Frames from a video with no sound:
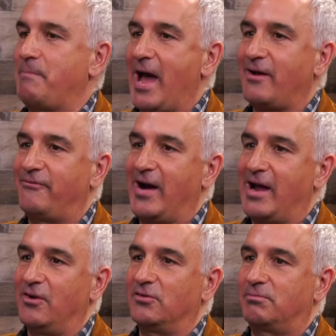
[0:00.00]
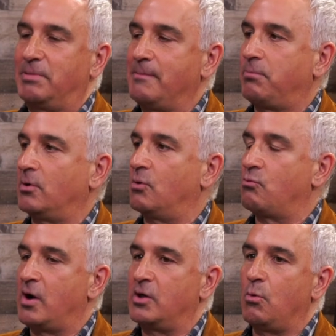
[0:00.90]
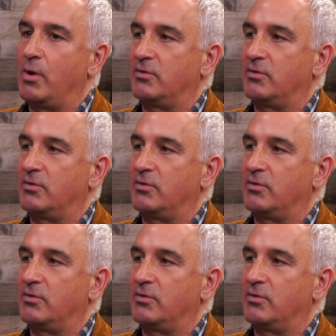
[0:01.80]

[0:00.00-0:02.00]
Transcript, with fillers: backfires. People are running away.